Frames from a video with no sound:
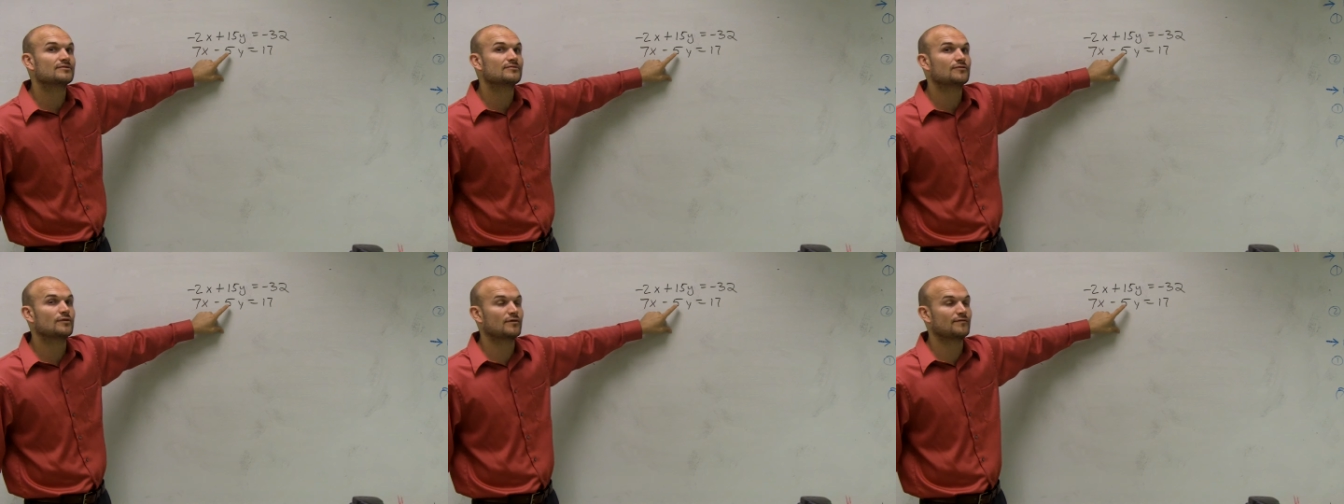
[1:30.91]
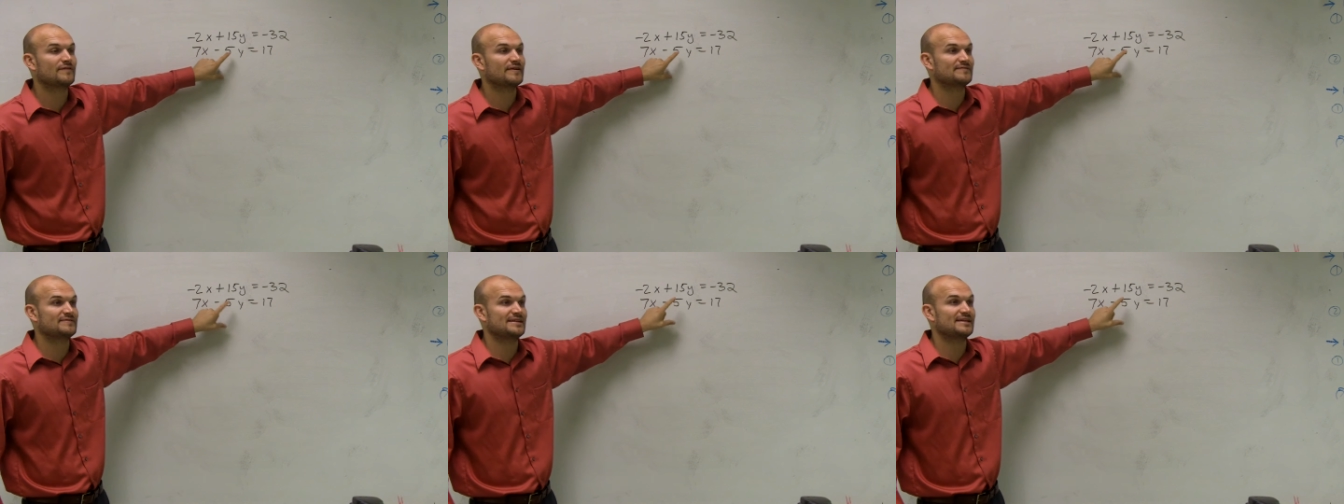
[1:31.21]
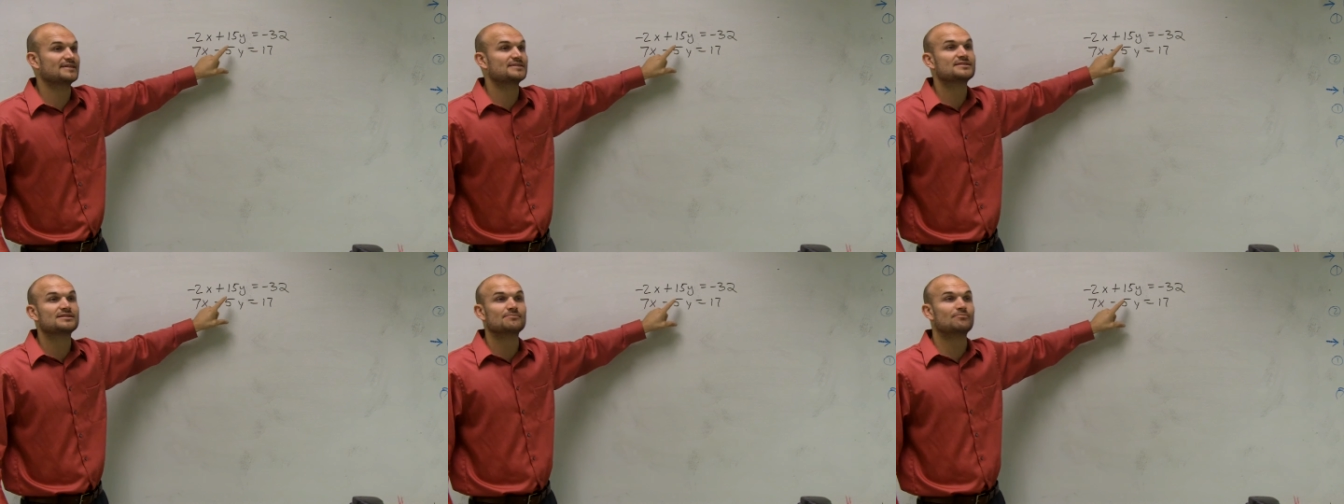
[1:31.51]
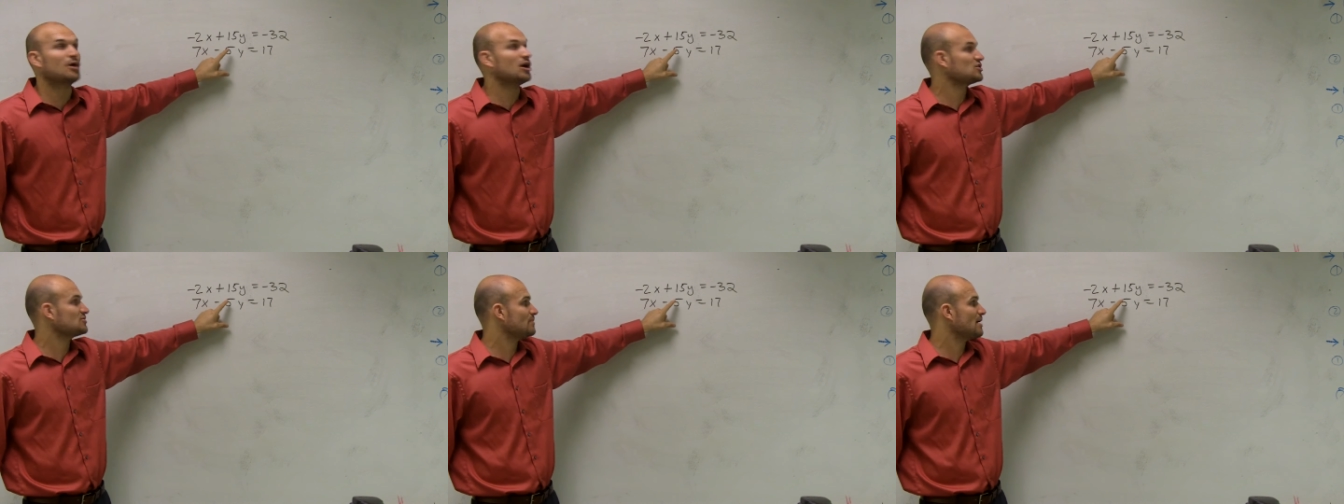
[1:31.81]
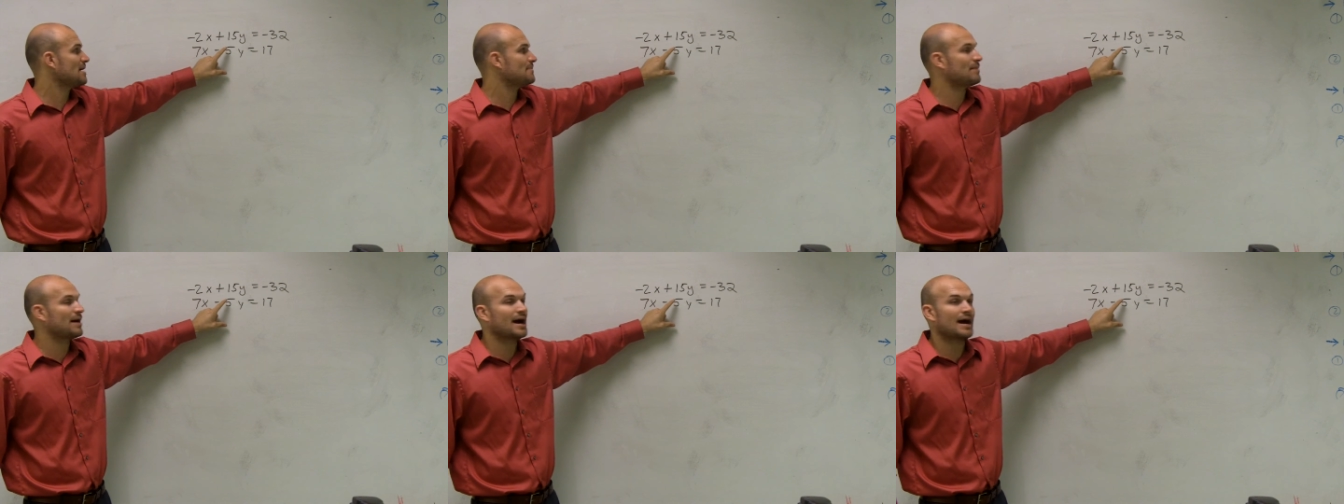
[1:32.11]
for 15 is to
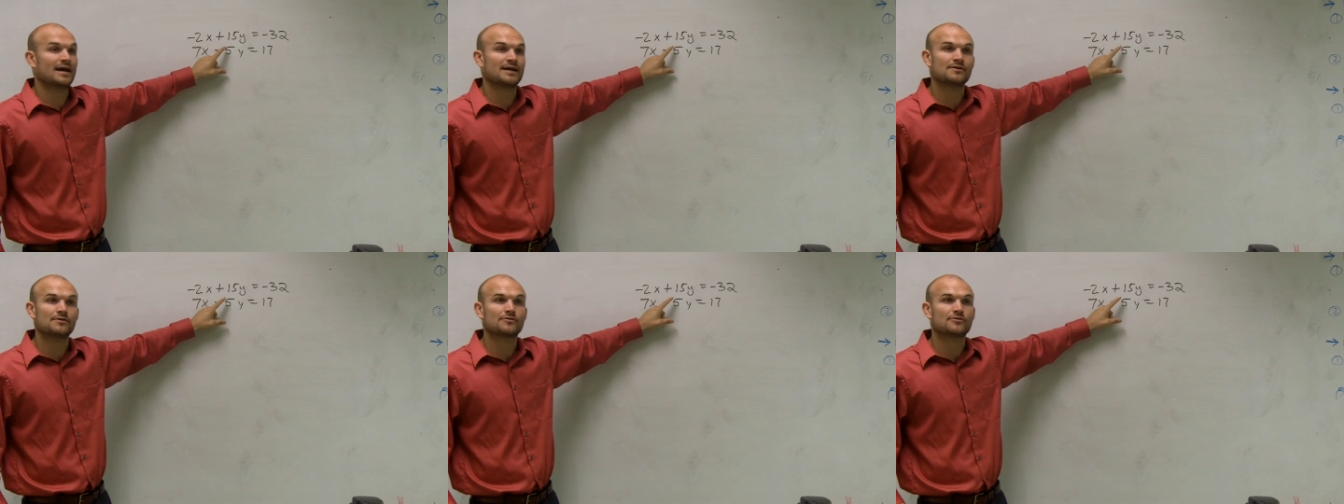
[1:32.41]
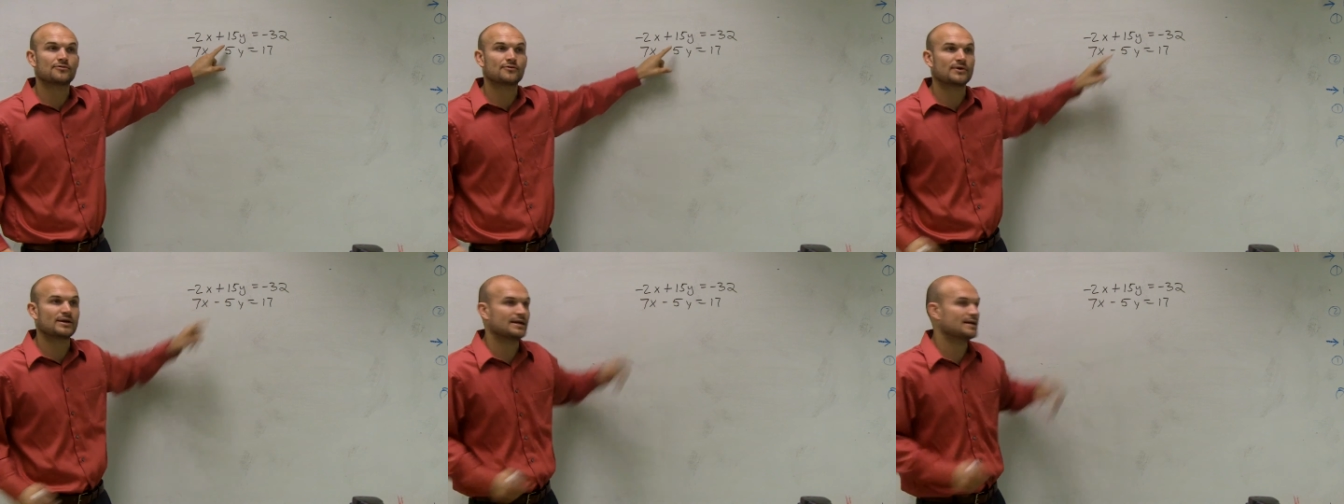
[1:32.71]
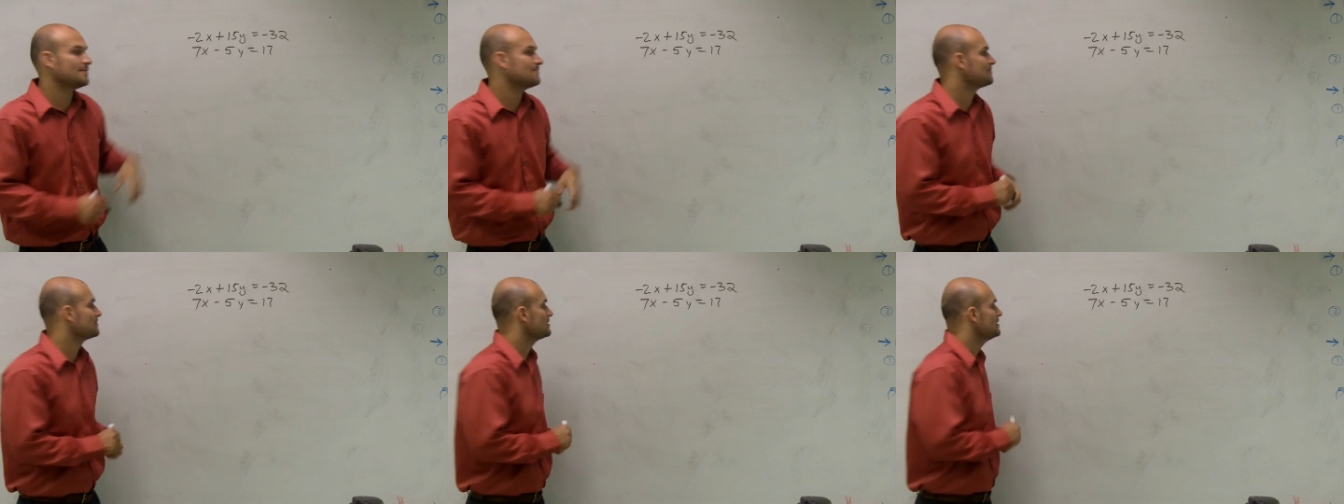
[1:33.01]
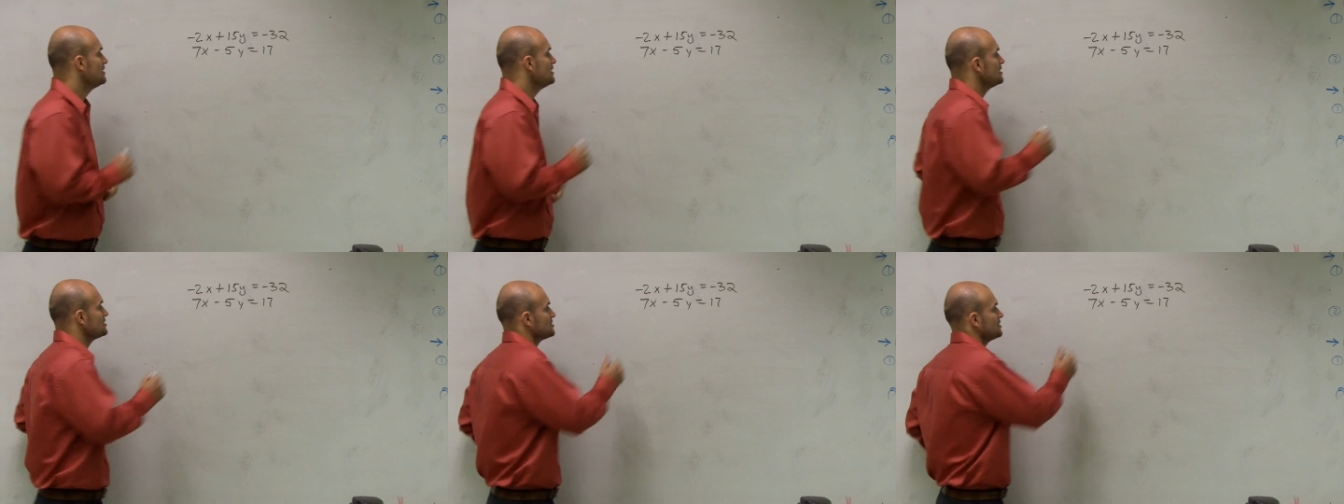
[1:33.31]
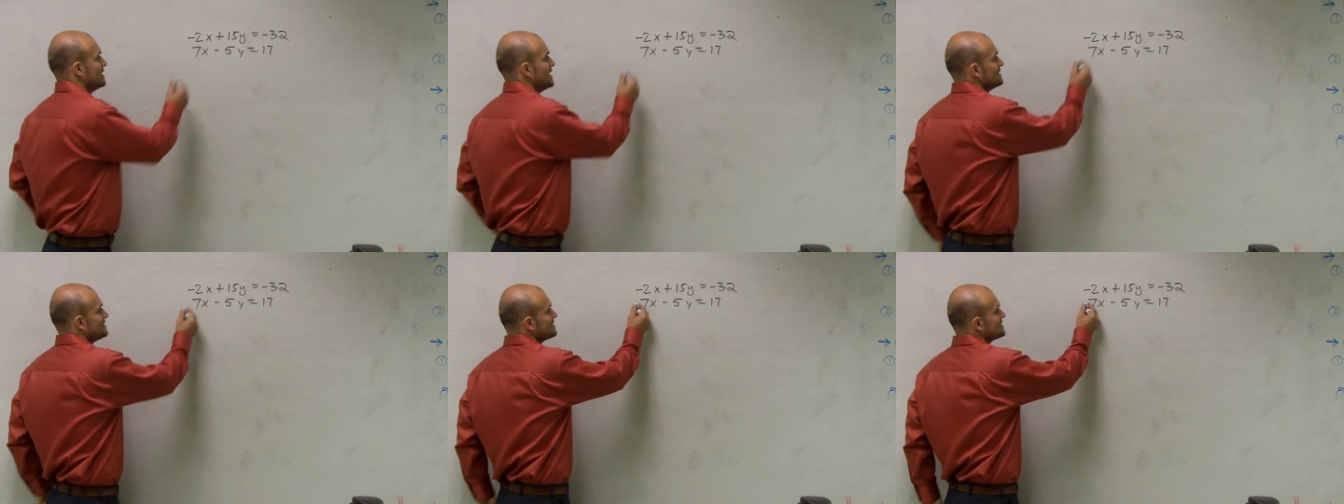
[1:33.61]
multiply by 3.
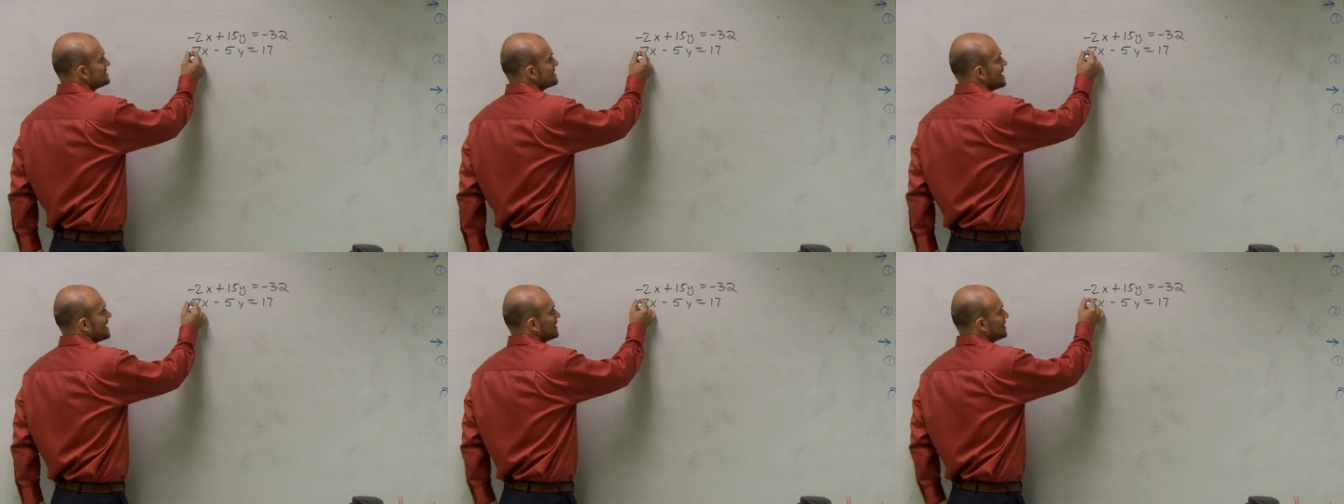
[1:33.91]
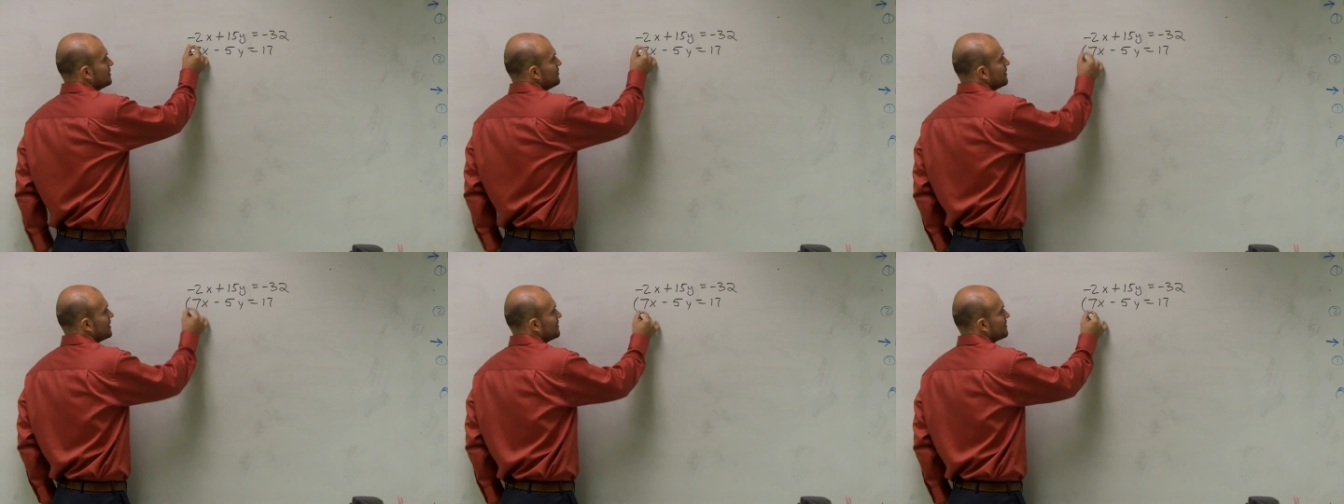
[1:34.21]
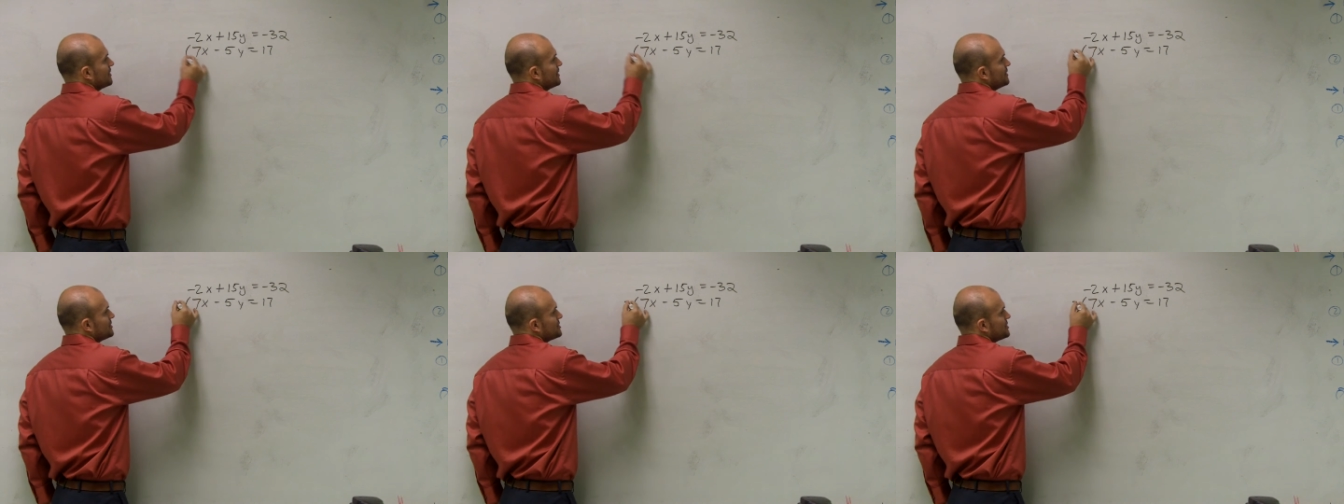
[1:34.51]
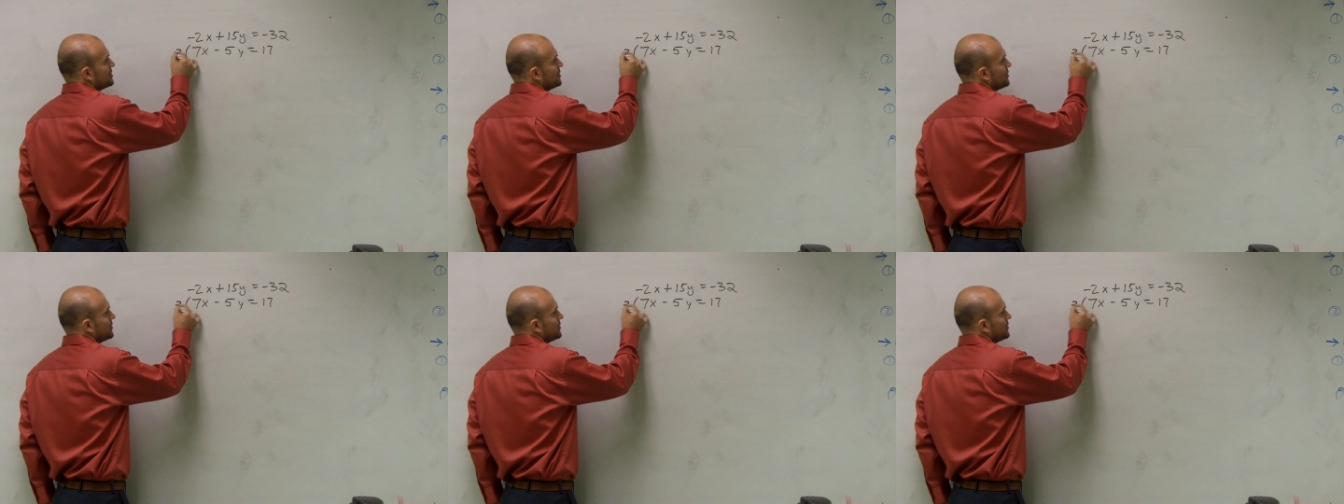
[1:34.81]
So that's exactly what I'm going to